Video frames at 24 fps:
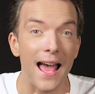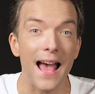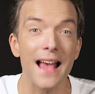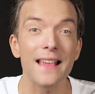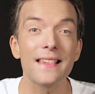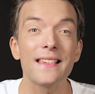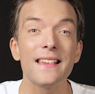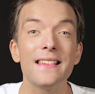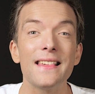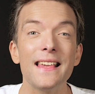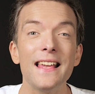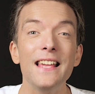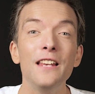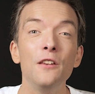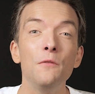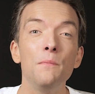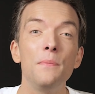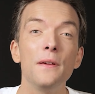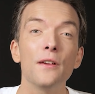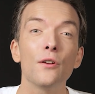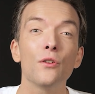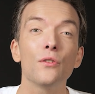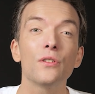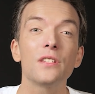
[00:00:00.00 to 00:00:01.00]
has its
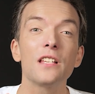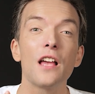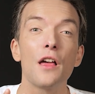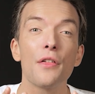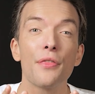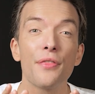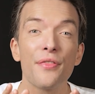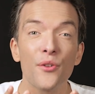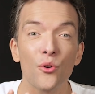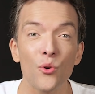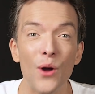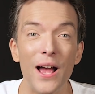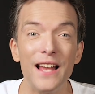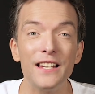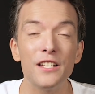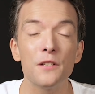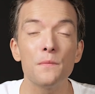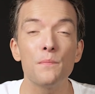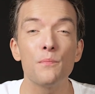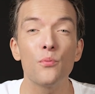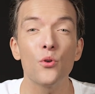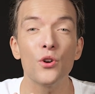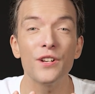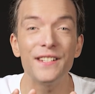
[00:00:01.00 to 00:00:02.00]
inbuilt threat
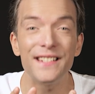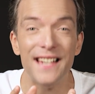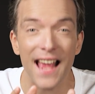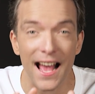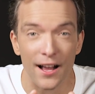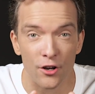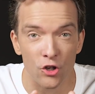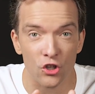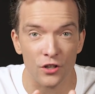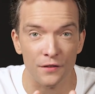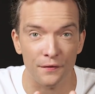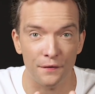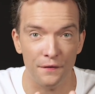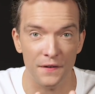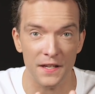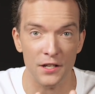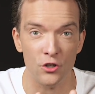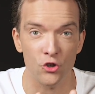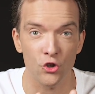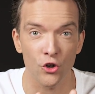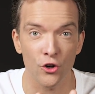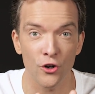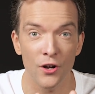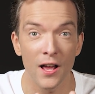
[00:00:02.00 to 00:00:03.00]
protection
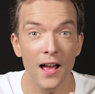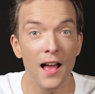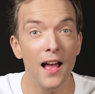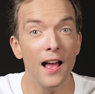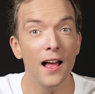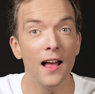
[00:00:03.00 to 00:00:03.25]
feature